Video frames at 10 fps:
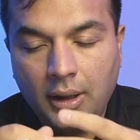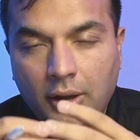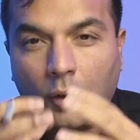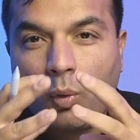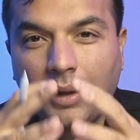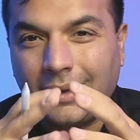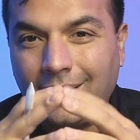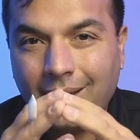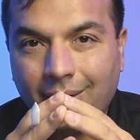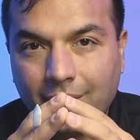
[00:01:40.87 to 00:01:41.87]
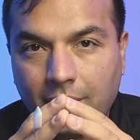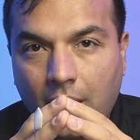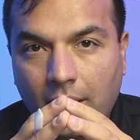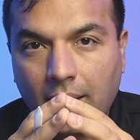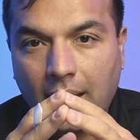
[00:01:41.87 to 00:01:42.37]
The question here is
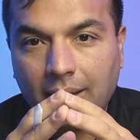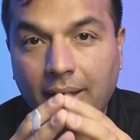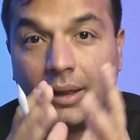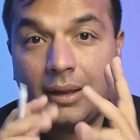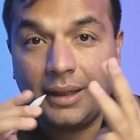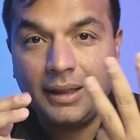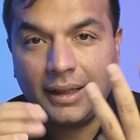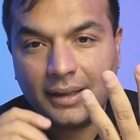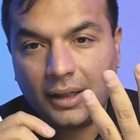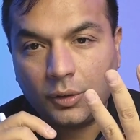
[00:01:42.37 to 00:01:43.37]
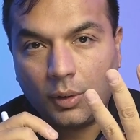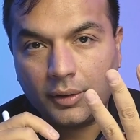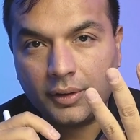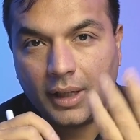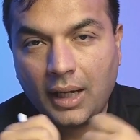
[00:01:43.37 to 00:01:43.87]
not that. There are three things that to
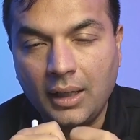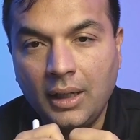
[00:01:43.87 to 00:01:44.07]
understand.